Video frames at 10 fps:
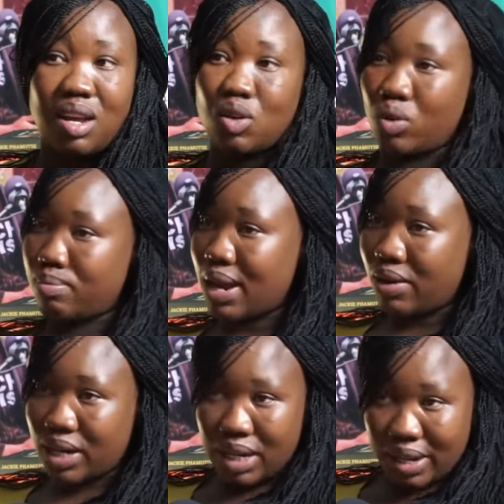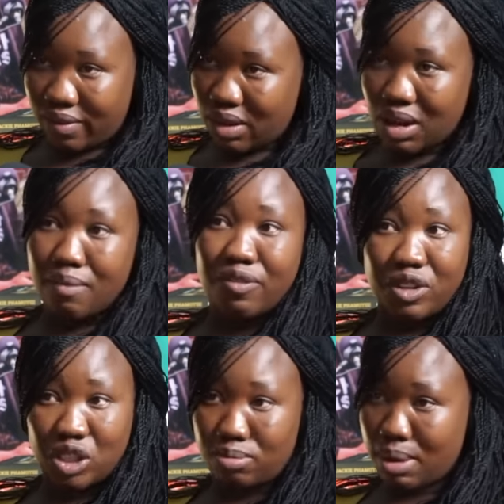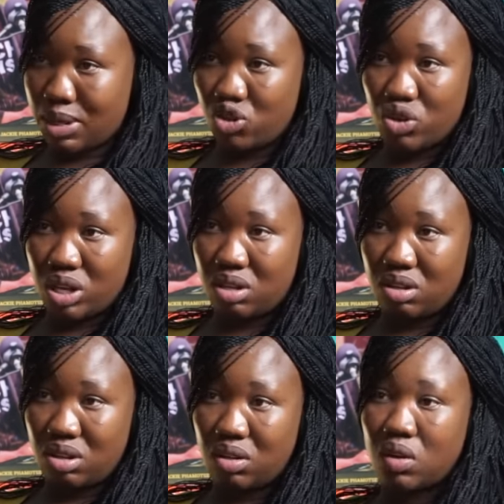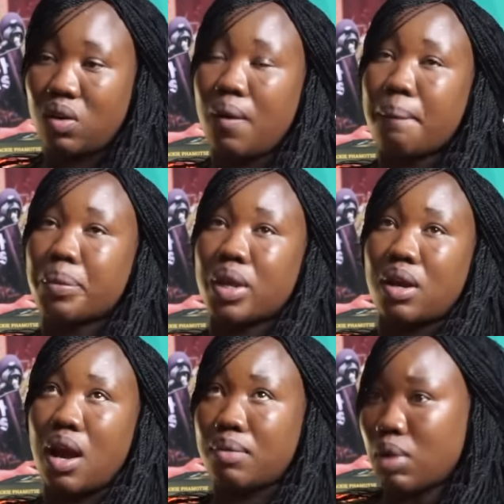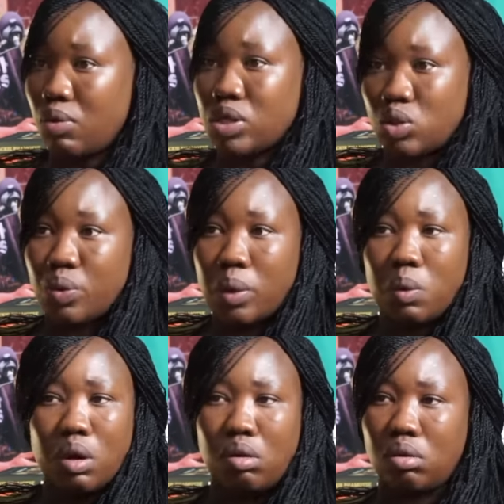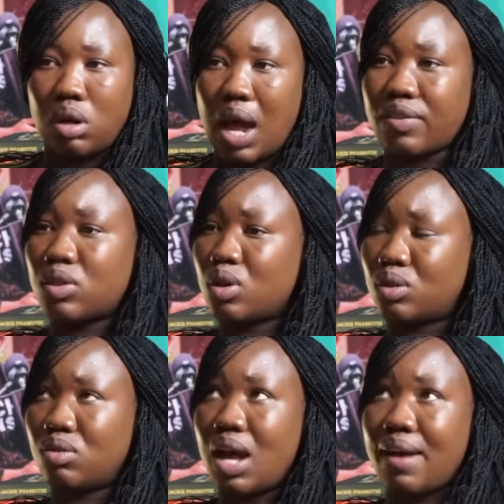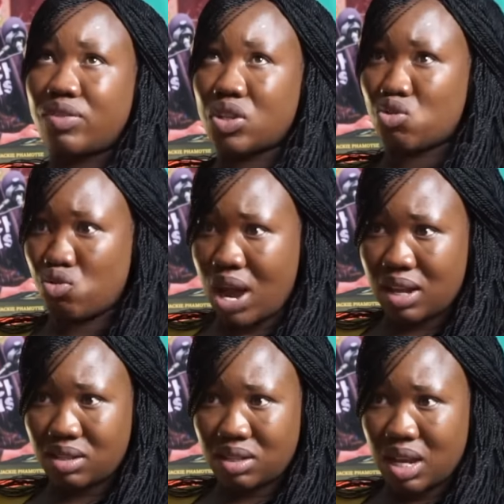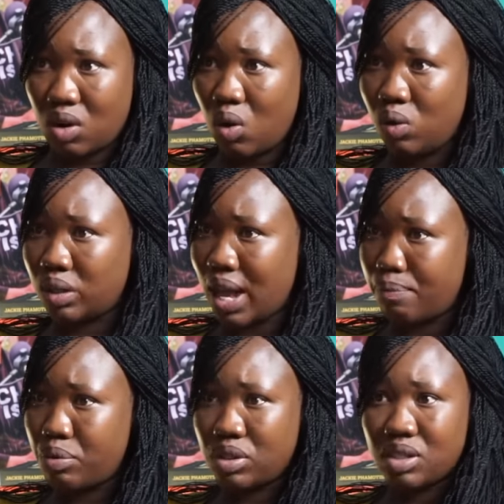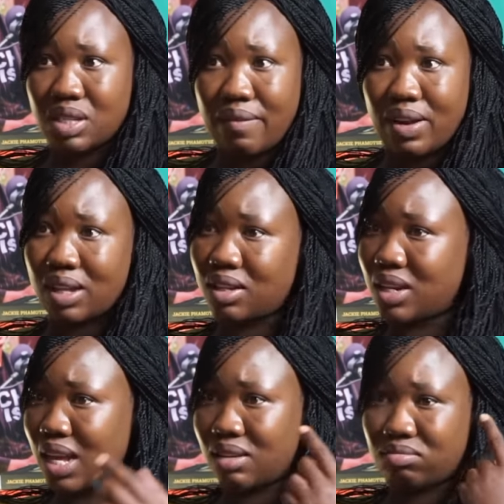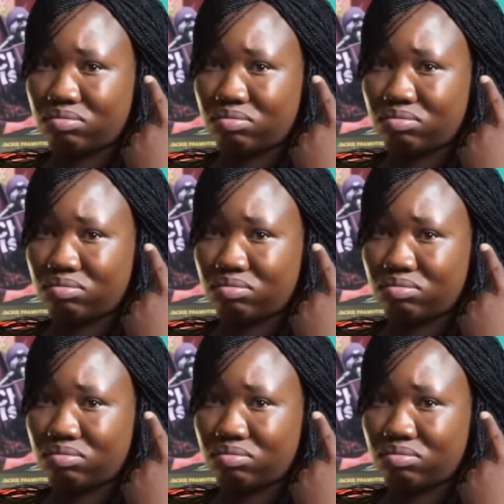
doing my grade 11, now I'm finishing my matric, you know. I was doing well. I thought, well, after drugs and all the abuse and stuff like that, like,